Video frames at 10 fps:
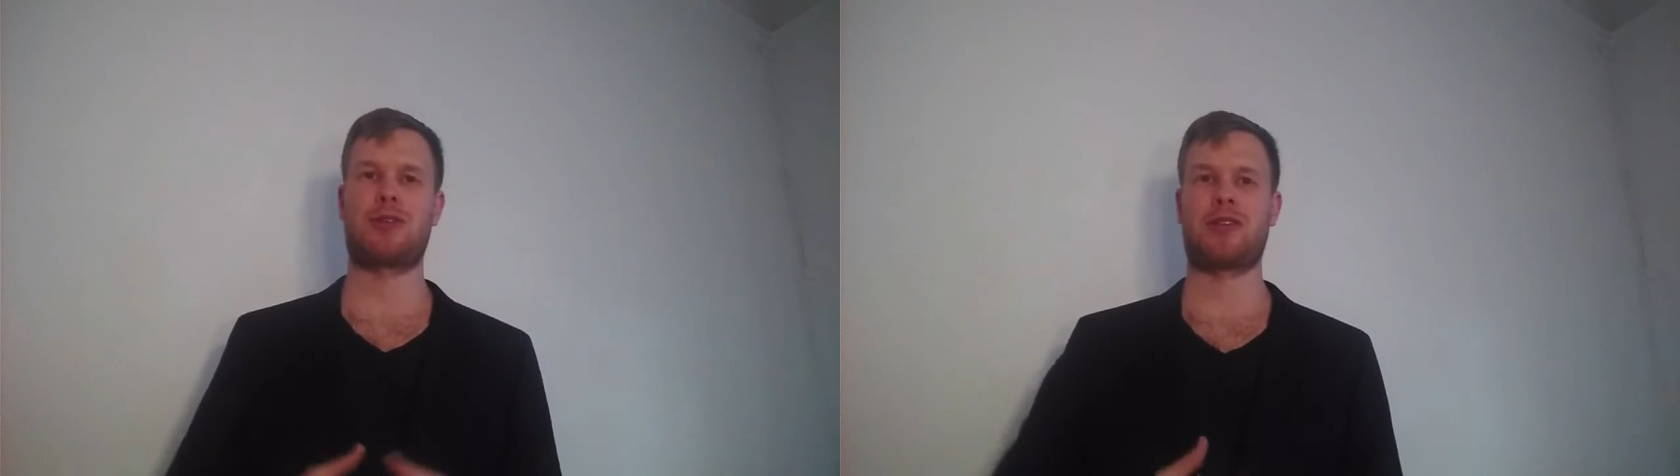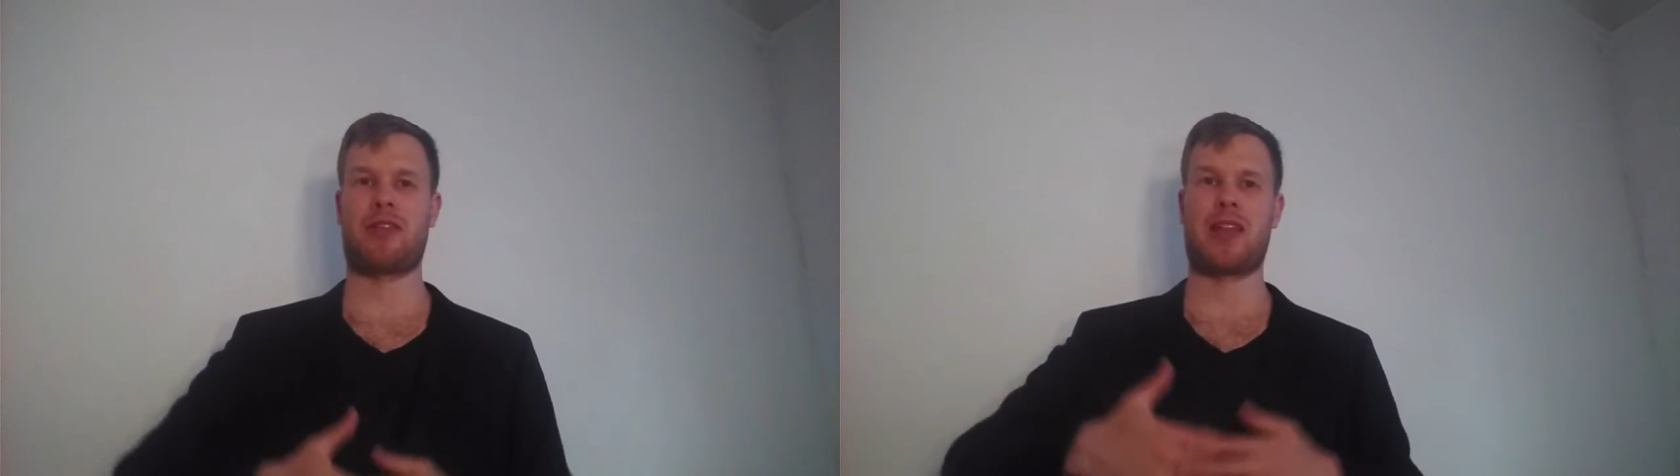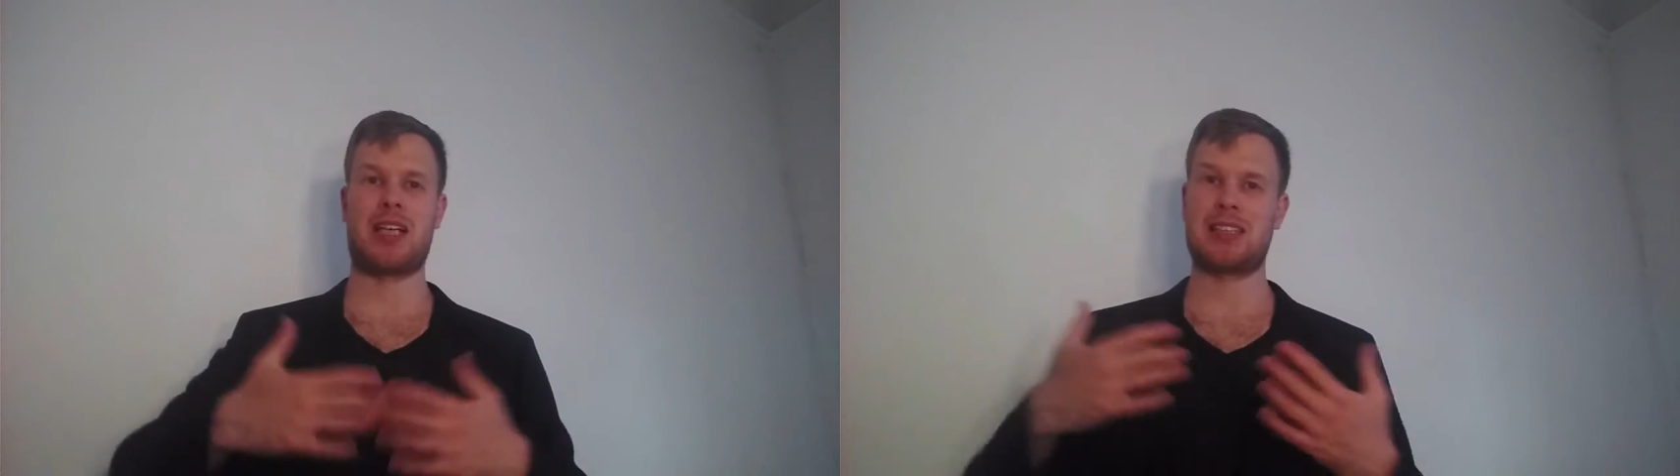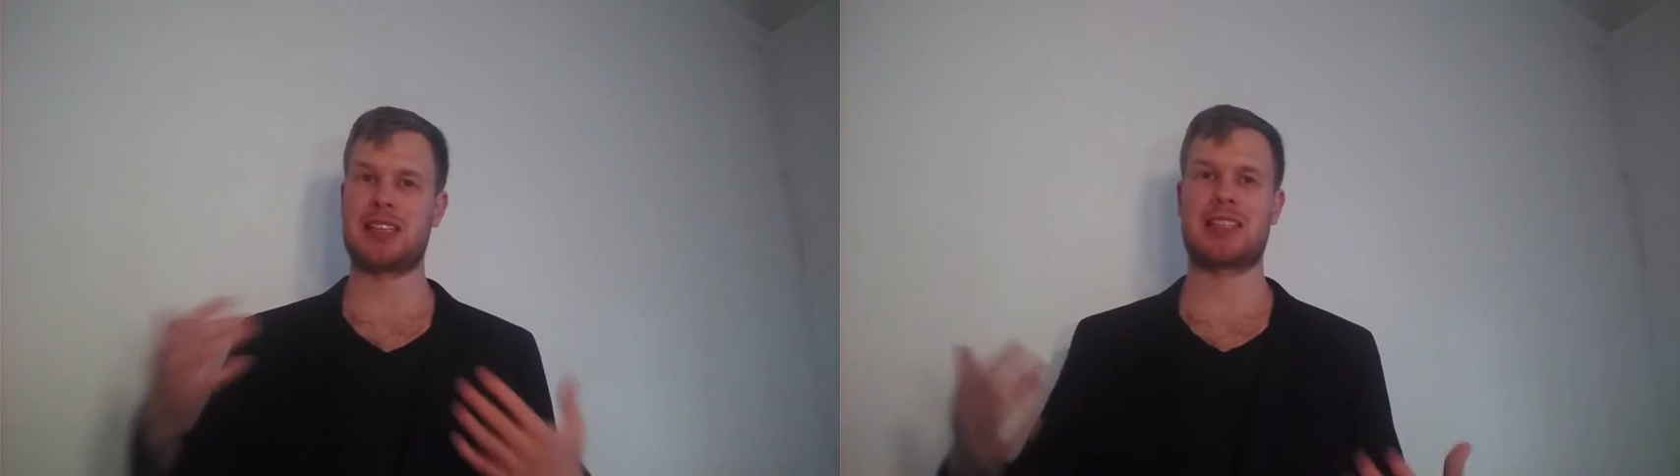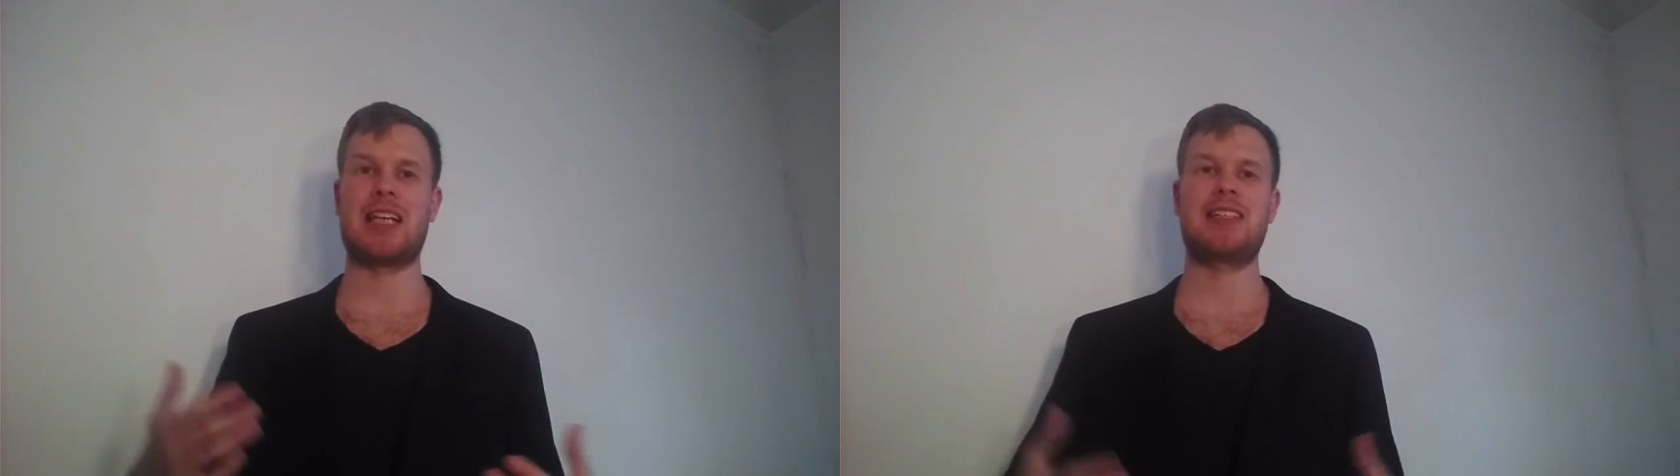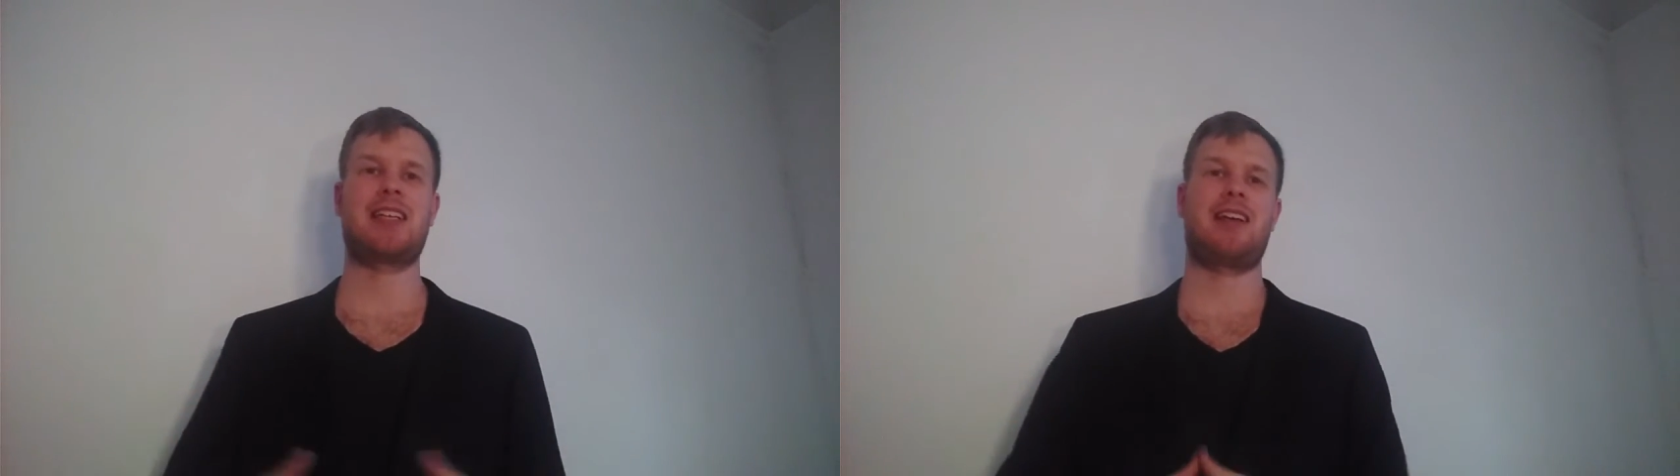on their success,